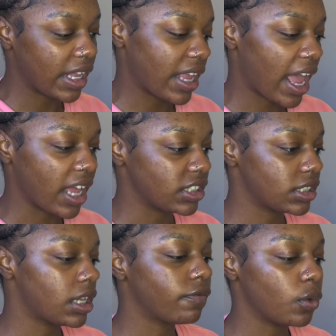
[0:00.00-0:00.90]
yeah, I just
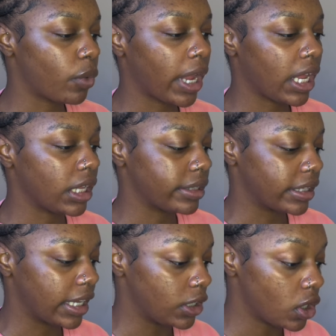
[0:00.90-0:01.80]
love the way that
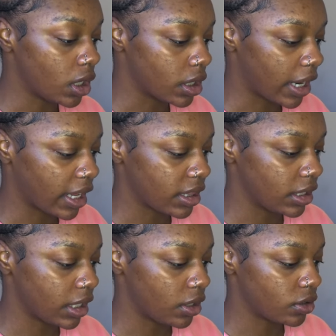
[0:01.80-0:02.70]
they look. Like I think
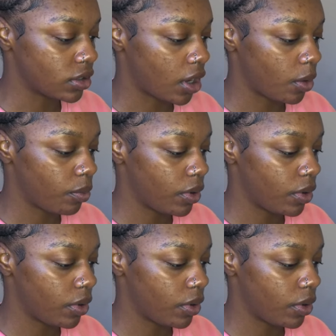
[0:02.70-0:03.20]
they look dope,